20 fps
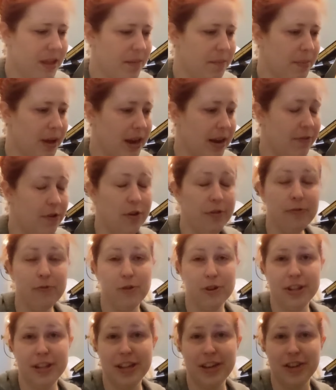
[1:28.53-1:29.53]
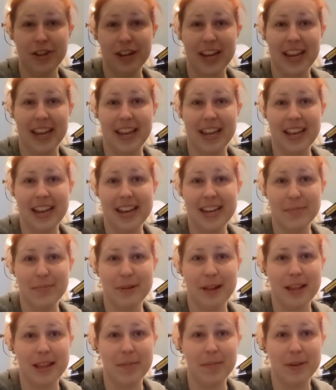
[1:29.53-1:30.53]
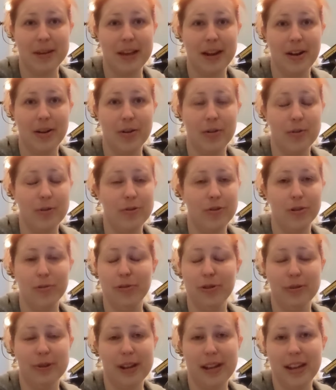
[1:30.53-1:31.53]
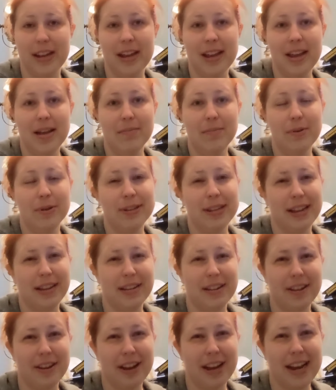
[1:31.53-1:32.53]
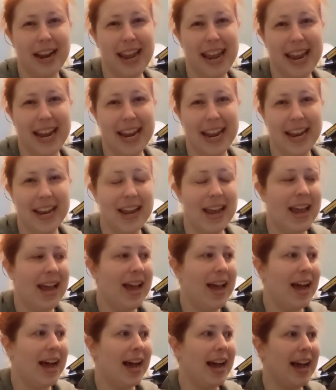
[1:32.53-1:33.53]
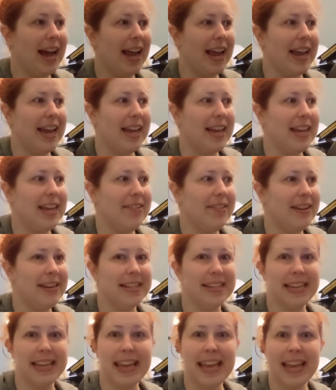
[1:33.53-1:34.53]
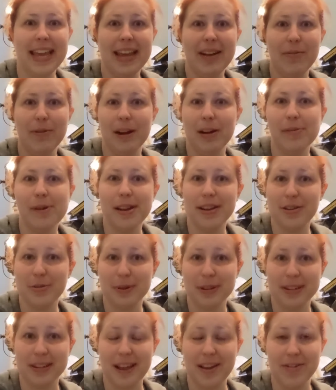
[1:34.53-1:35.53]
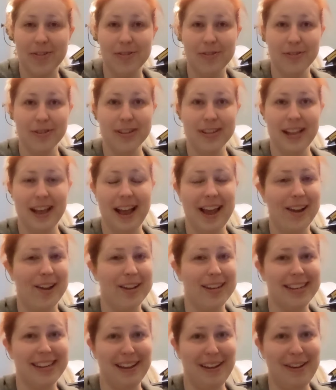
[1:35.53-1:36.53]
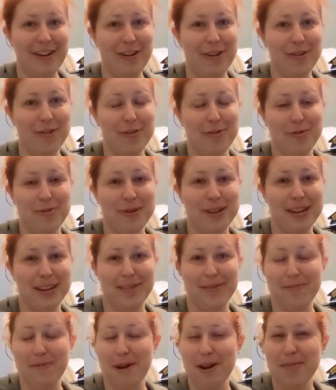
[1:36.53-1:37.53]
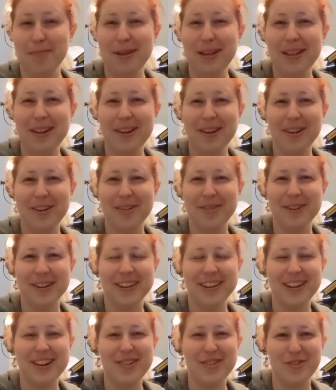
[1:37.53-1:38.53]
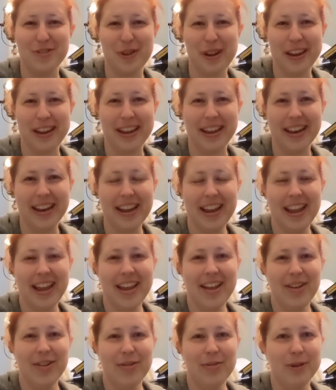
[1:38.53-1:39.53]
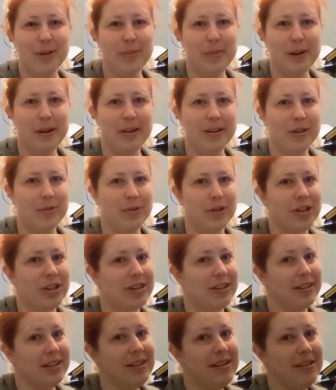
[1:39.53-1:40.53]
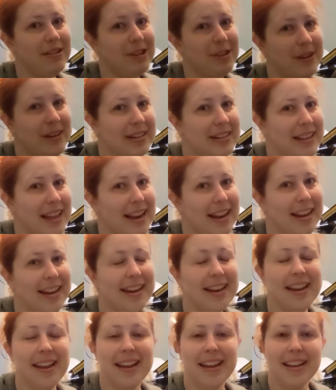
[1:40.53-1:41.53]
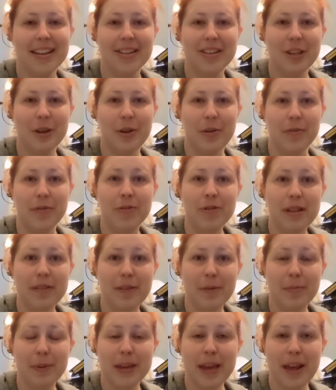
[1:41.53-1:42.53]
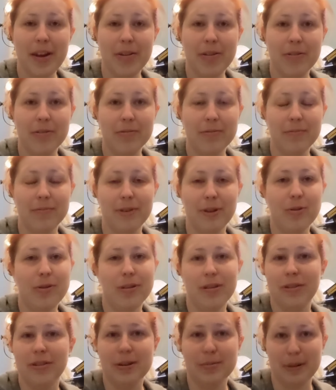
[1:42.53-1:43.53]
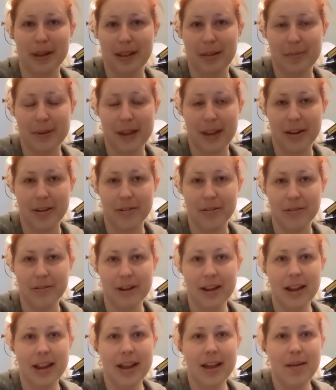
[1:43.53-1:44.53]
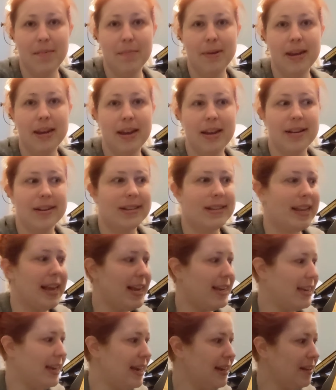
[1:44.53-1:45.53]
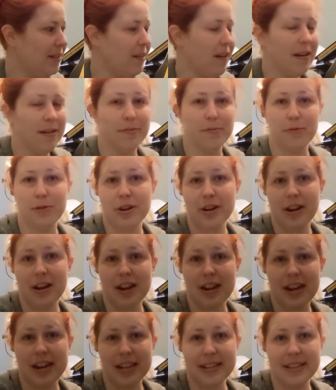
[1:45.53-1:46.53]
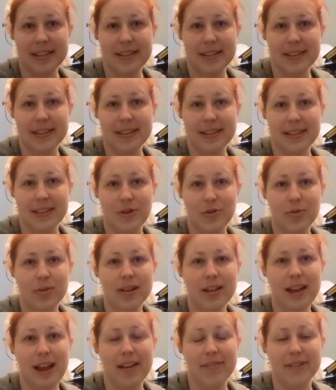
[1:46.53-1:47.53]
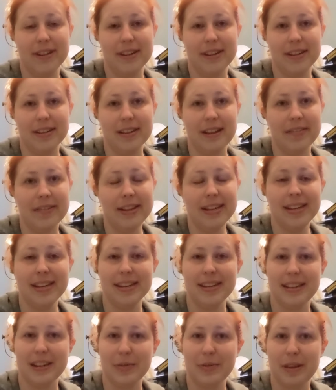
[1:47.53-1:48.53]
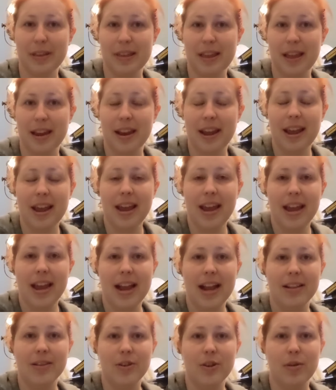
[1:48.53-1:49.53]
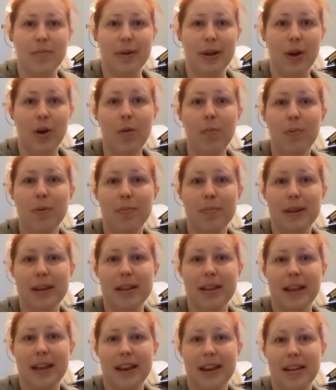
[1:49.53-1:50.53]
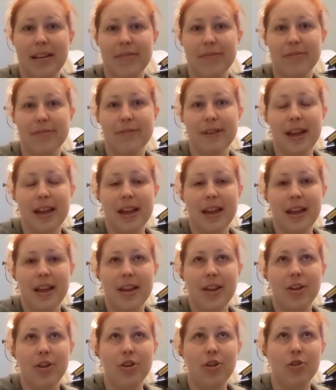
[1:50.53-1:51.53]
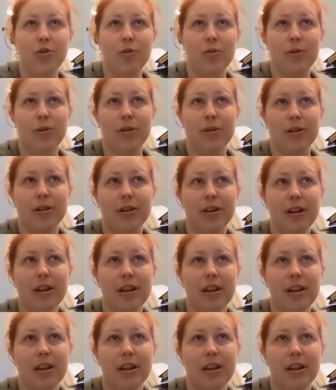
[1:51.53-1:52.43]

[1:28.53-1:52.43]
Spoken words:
But if you're forcing your kid into playing the piano, don't do it. Most likely they're going to hate it. Even as a kid, when I went to recitals, I could tell who didn't want to be there, who didn't enjoy it, whose parents were just a little too excited. So if you love the piano, you can learn to play the piano, because it takes a lot of work. You really have to love it to stick with it. And so my hope would be that if your